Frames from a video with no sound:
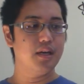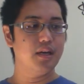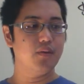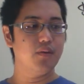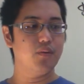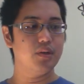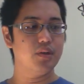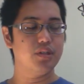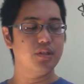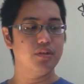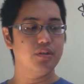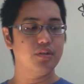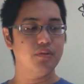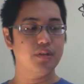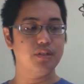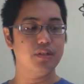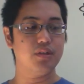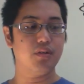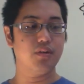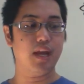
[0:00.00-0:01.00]
What you're doing
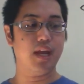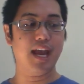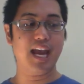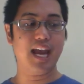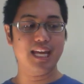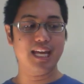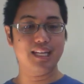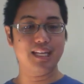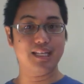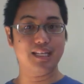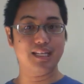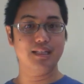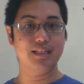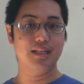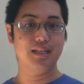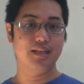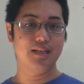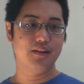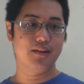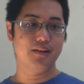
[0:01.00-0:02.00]
is you're adding
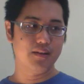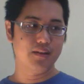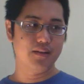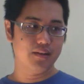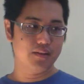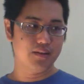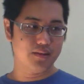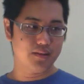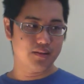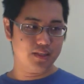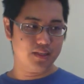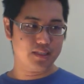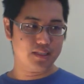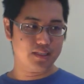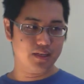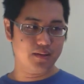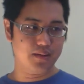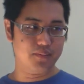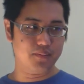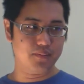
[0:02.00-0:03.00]
this
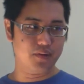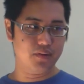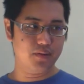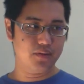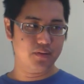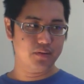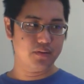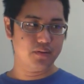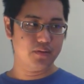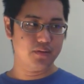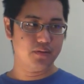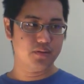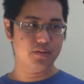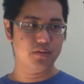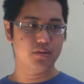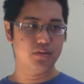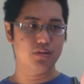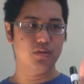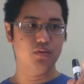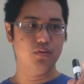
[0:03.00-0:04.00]
number
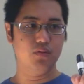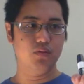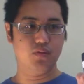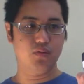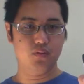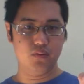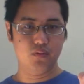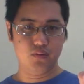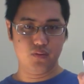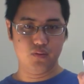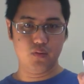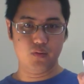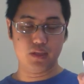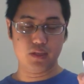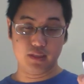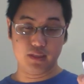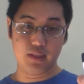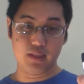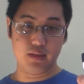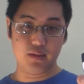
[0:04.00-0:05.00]
to what
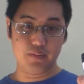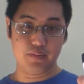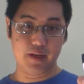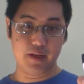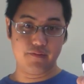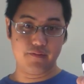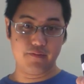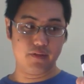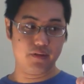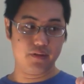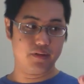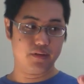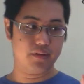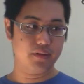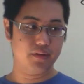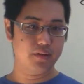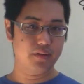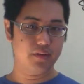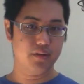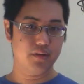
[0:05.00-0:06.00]
the dealer paid for it.
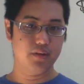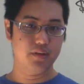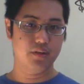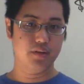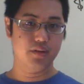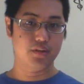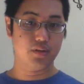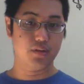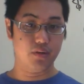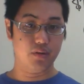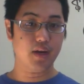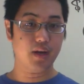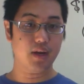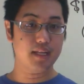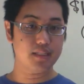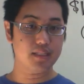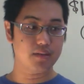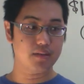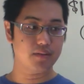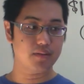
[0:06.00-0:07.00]
So your
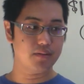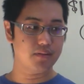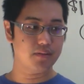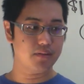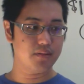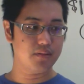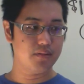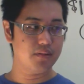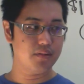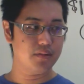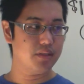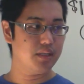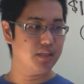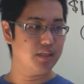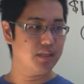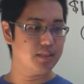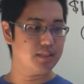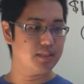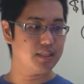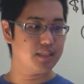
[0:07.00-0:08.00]
answer
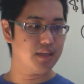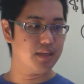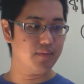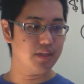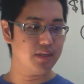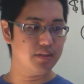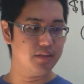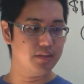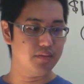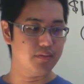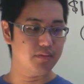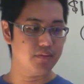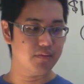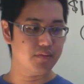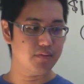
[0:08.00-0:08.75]
is 72.